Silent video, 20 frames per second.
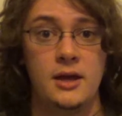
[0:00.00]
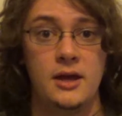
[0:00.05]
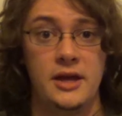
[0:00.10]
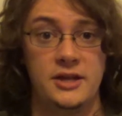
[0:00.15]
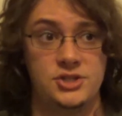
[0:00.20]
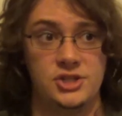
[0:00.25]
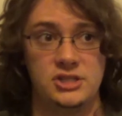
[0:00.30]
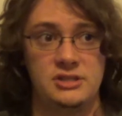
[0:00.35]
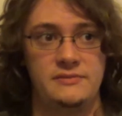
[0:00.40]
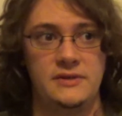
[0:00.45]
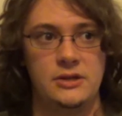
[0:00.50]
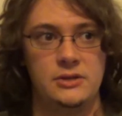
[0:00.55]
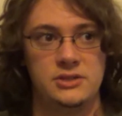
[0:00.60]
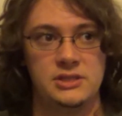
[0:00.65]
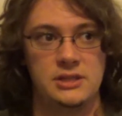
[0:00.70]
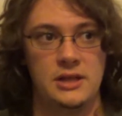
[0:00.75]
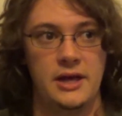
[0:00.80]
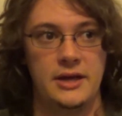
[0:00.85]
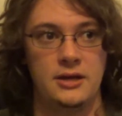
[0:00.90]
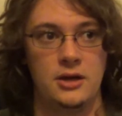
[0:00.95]
It just
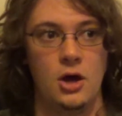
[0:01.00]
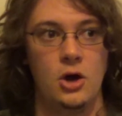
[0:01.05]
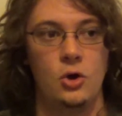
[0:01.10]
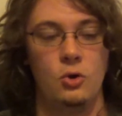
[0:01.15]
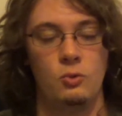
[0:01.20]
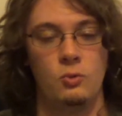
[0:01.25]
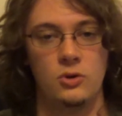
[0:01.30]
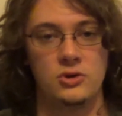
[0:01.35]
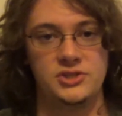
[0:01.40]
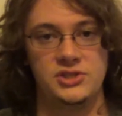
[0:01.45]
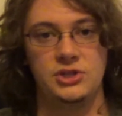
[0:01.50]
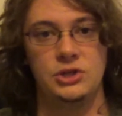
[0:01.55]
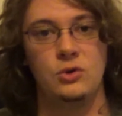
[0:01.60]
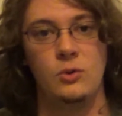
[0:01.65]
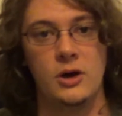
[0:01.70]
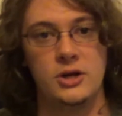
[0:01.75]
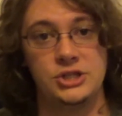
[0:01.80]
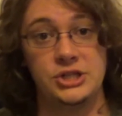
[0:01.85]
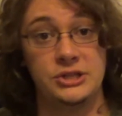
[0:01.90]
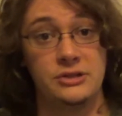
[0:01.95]
feels like, oh, we're still
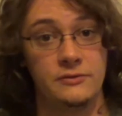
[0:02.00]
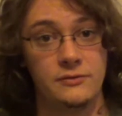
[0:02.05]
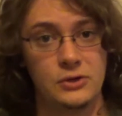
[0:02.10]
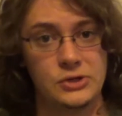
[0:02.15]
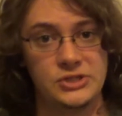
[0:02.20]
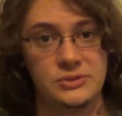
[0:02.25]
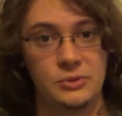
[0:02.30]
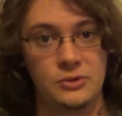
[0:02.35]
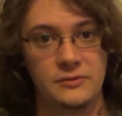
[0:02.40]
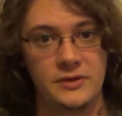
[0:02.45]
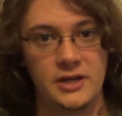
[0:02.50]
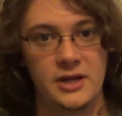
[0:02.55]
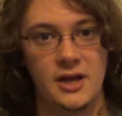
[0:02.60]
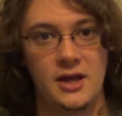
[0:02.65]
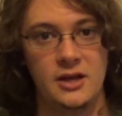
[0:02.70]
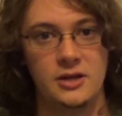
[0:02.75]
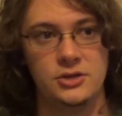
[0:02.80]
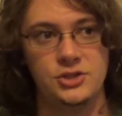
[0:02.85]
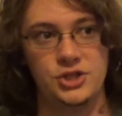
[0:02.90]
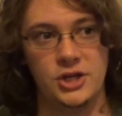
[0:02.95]
watching the first movie,
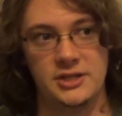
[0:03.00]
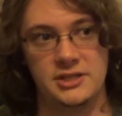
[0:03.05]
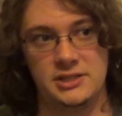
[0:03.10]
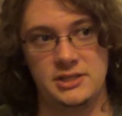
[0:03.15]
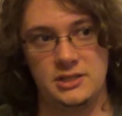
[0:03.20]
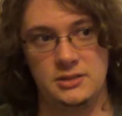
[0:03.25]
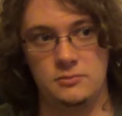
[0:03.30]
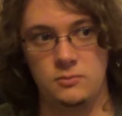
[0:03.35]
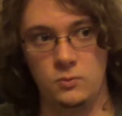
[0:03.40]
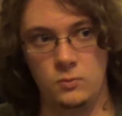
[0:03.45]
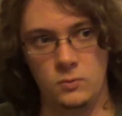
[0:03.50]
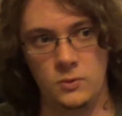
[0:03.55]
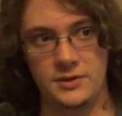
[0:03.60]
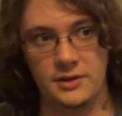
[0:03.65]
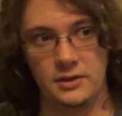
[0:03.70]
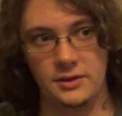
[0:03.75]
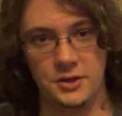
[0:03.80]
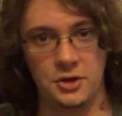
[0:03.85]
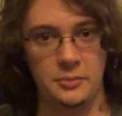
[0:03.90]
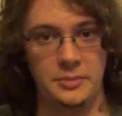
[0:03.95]
just with
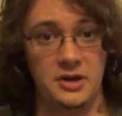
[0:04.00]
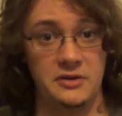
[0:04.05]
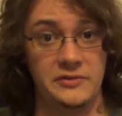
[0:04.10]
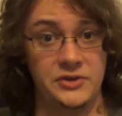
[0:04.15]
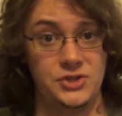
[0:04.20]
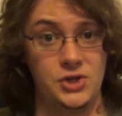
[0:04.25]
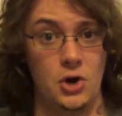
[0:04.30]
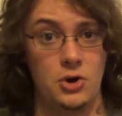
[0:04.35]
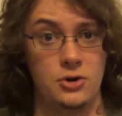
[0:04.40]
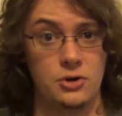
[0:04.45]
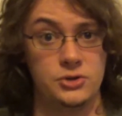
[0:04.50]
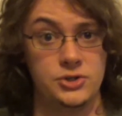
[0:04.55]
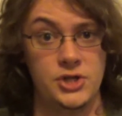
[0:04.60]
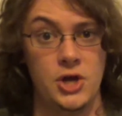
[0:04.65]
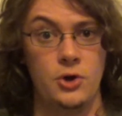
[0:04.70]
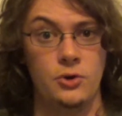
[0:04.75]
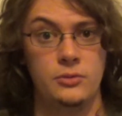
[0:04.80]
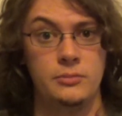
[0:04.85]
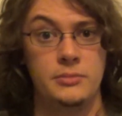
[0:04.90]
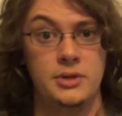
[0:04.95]
a little bit of a darker
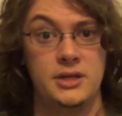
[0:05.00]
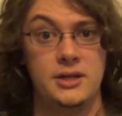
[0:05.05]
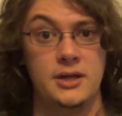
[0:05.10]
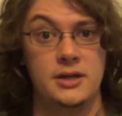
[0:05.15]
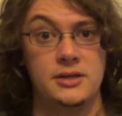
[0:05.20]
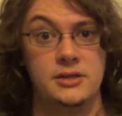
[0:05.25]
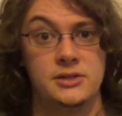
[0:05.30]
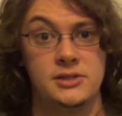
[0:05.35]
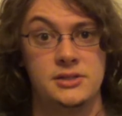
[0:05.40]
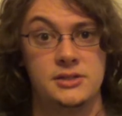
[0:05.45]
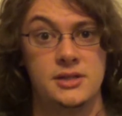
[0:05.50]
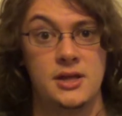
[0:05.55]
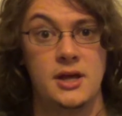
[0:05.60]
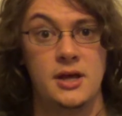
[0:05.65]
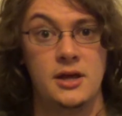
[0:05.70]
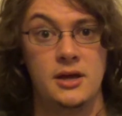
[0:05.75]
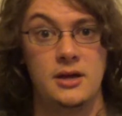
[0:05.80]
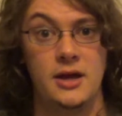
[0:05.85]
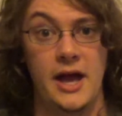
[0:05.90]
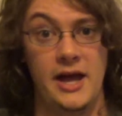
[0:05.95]
tone because
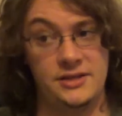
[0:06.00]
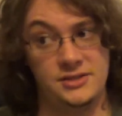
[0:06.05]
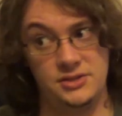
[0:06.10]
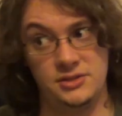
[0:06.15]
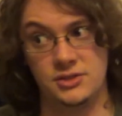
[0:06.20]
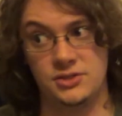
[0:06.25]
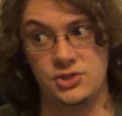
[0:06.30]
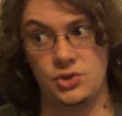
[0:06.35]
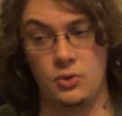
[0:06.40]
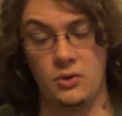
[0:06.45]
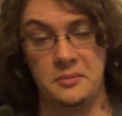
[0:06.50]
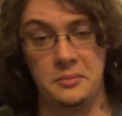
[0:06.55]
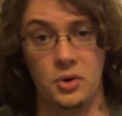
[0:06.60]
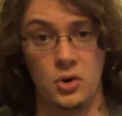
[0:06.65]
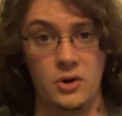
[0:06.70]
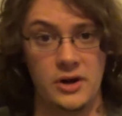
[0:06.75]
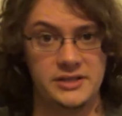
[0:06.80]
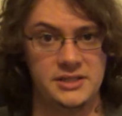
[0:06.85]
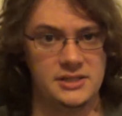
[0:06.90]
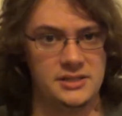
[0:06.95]
as the story
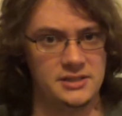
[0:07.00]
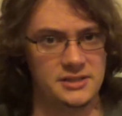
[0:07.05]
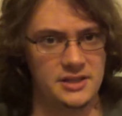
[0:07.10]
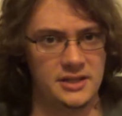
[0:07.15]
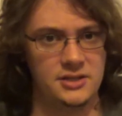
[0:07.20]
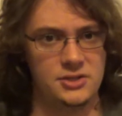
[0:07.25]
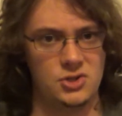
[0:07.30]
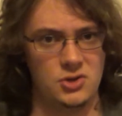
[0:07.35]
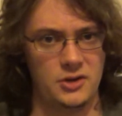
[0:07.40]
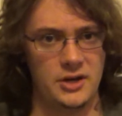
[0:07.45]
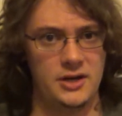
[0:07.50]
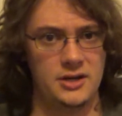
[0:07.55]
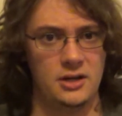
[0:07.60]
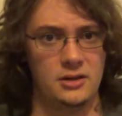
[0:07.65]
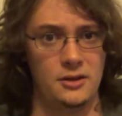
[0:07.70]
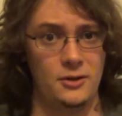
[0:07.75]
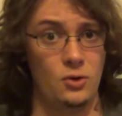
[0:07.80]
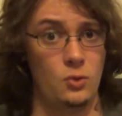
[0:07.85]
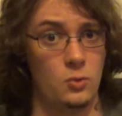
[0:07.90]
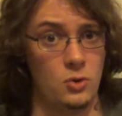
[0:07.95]
progresses, things are getting a
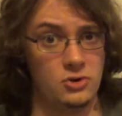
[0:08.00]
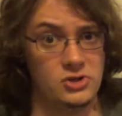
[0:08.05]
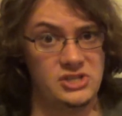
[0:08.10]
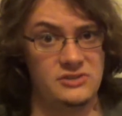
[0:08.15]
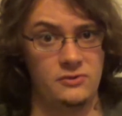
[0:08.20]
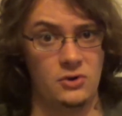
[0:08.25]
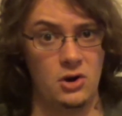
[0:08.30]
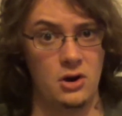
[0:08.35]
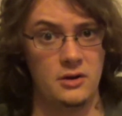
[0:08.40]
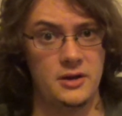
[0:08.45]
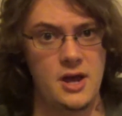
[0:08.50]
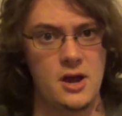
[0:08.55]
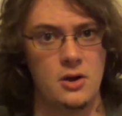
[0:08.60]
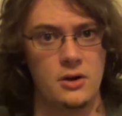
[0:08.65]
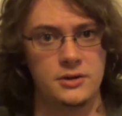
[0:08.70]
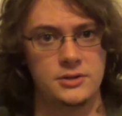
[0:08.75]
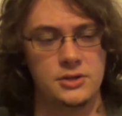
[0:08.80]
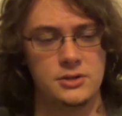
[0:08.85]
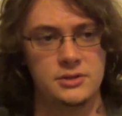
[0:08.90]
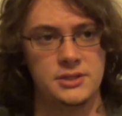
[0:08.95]
little worse for our
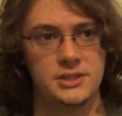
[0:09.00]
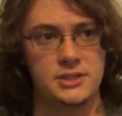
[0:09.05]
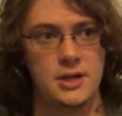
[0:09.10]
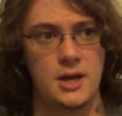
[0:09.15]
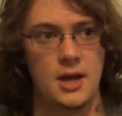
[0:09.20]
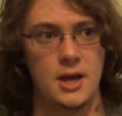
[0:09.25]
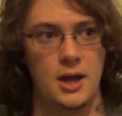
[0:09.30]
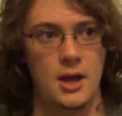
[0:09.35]
characters.